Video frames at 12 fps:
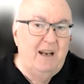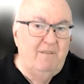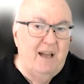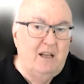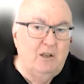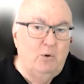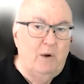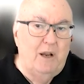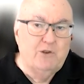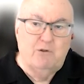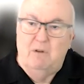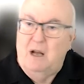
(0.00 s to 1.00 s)

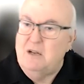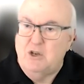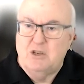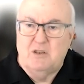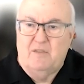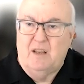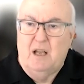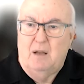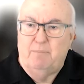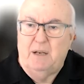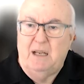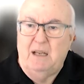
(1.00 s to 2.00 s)
evaluation, not just of the
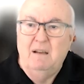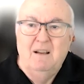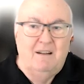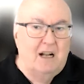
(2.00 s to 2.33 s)
company,